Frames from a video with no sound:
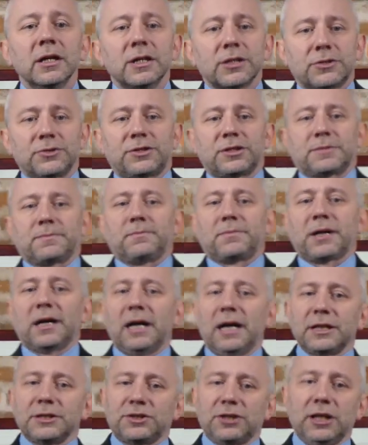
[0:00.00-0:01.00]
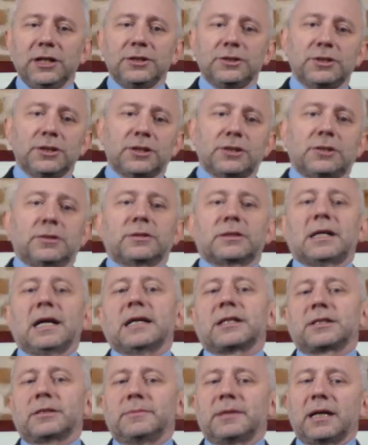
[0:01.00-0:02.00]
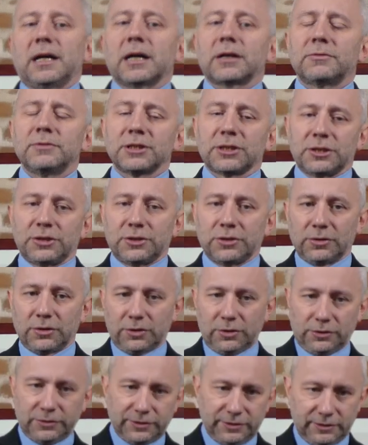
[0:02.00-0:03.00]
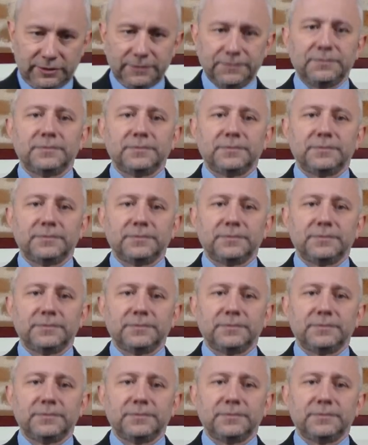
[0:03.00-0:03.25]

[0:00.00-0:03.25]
such as price changes or customer acquisition costs.